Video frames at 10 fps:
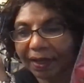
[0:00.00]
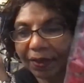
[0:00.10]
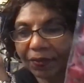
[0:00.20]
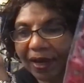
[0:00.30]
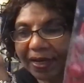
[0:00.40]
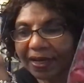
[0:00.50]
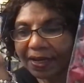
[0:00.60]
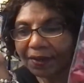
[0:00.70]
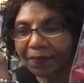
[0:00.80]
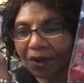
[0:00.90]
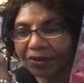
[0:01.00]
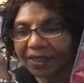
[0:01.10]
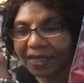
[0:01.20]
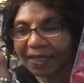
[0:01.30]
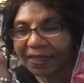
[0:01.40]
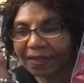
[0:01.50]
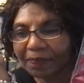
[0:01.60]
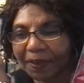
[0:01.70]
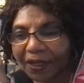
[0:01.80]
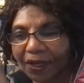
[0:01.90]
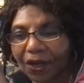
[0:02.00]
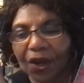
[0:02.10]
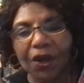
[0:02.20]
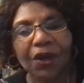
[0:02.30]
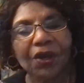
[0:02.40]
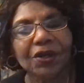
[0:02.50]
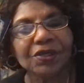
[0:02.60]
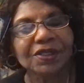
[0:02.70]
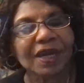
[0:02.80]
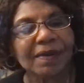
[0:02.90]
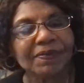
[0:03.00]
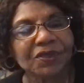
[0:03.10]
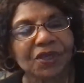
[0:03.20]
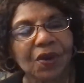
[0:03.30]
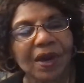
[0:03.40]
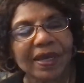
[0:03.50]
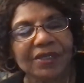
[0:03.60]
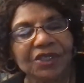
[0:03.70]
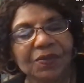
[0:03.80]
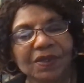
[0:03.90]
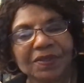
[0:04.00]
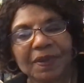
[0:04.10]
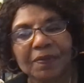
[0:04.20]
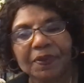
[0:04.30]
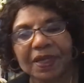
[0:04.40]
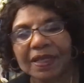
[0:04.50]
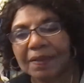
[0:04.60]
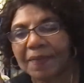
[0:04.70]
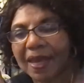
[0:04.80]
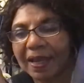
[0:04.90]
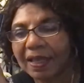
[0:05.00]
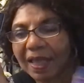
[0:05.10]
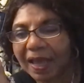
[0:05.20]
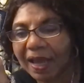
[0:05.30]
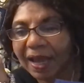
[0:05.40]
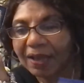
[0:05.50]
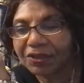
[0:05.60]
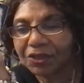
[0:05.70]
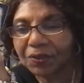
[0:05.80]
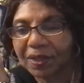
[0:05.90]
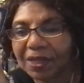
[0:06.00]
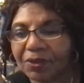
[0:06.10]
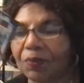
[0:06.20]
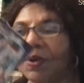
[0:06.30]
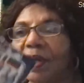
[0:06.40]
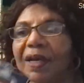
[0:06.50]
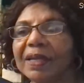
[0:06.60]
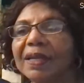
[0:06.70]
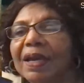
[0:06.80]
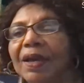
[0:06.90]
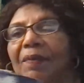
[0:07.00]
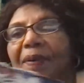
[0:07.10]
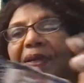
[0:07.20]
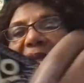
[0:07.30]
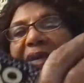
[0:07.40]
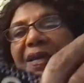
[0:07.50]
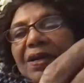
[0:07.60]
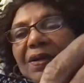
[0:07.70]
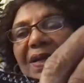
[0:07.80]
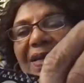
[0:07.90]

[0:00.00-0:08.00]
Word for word: Right here. Martika didn't pick hers up, so I guess she wants me to put it in the mail. I'll do either one. But here